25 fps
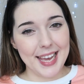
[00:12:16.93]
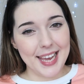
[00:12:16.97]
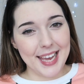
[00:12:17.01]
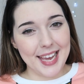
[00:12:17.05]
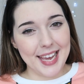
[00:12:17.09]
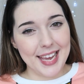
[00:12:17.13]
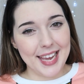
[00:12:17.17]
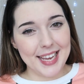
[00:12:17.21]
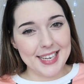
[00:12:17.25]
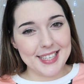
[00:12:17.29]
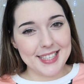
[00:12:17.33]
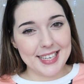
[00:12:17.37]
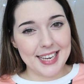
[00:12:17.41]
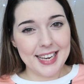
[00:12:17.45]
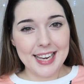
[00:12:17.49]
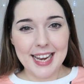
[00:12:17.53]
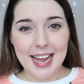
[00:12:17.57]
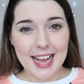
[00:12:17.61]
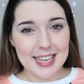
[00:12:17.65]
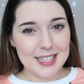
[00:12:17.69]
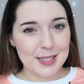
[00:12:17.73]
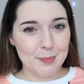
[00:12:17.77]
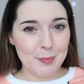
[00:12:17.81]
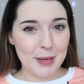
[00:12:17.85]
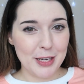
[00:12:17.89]
And
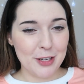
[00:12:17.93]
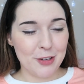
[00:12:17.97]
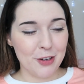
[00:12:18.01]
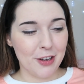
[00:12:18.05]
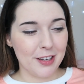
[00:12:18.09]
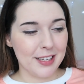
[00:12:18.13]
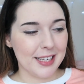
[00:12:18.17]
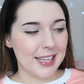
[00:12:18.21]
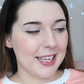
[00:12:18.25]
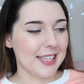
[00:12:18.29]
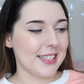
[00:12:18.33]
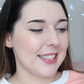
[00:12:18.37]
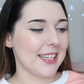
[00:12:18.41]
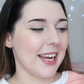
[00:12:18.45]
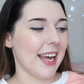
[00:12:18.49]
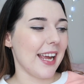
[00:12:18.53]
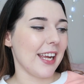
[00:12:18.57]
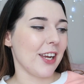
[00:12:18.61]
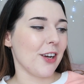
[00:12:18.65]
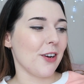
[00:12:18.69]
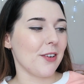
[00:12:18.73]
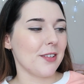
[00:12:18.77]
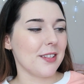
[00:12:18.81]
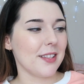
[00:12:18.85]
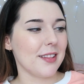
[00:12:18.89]
last but not least, I
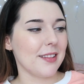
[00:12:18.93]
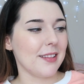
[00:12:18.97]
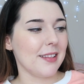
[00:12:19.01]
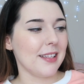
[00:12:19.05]
got